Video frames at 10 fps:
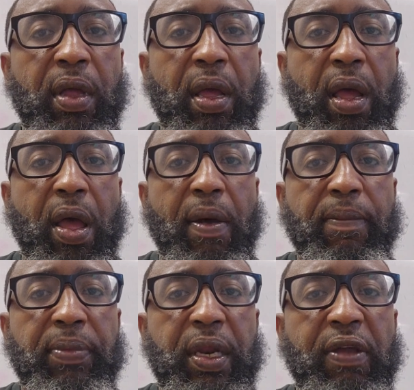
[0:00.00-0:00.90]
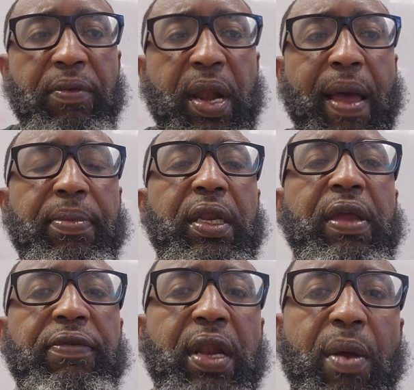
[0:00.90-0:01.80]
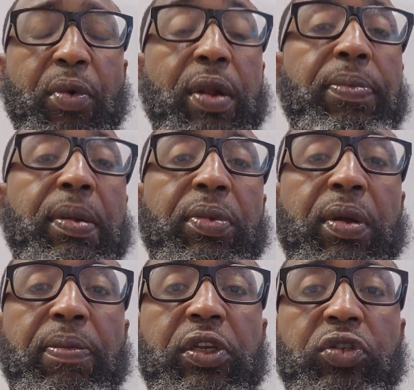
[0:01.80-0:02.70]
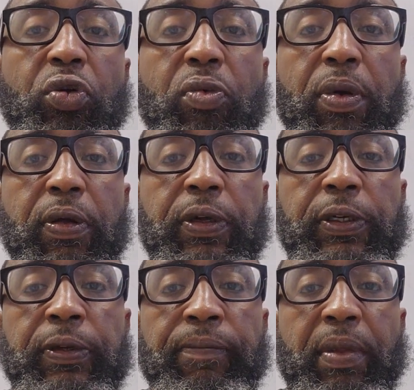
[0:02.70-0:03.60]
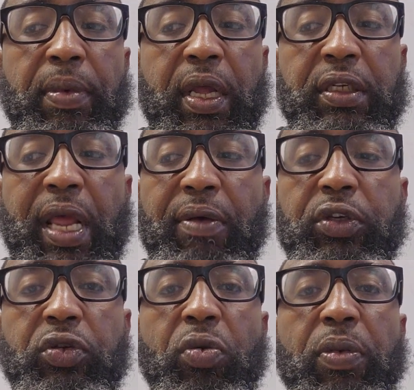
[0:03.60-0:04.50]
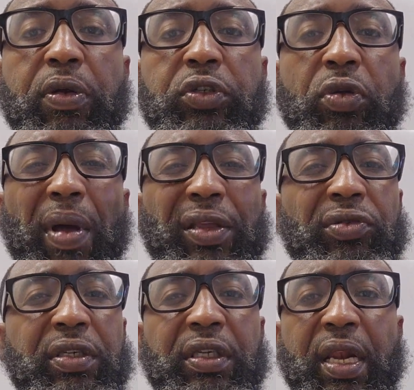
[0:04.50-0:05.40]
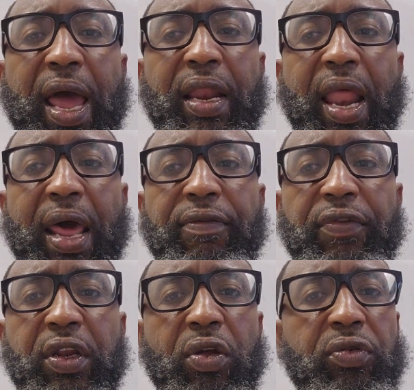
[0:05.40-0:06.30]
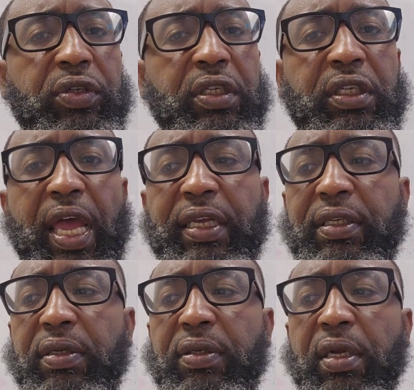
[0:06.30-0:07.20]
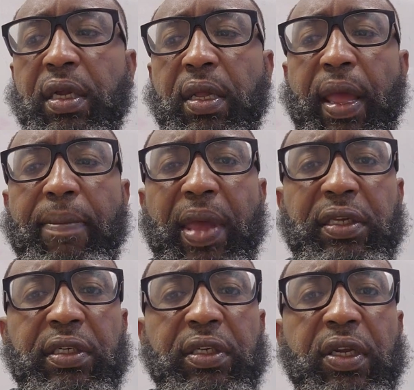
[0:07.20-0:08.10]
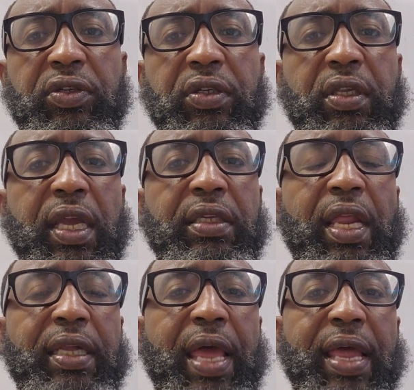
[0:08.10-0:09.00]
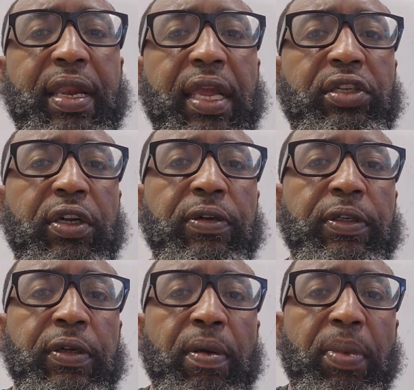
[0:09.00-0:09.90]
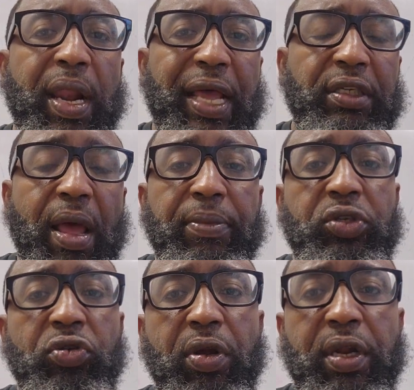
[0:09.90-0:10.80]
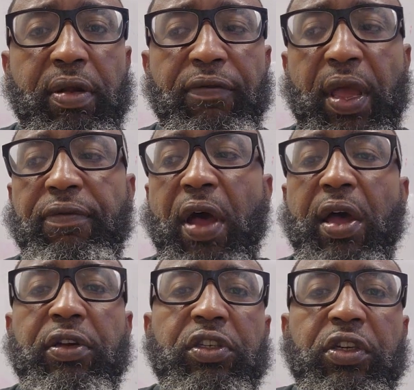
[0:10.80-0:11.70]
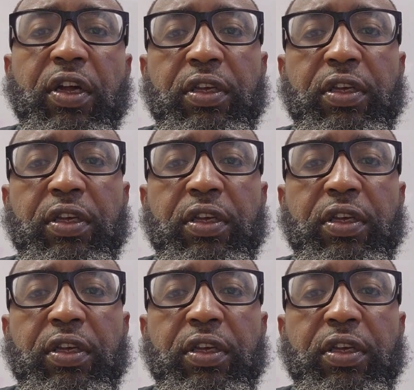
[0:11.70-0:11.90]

believe what I believed, and I wanted people to be sober because I was sober. So I used to send out a lot of videos and texts and messages and things like that nature. But as I matured in the faith, I understood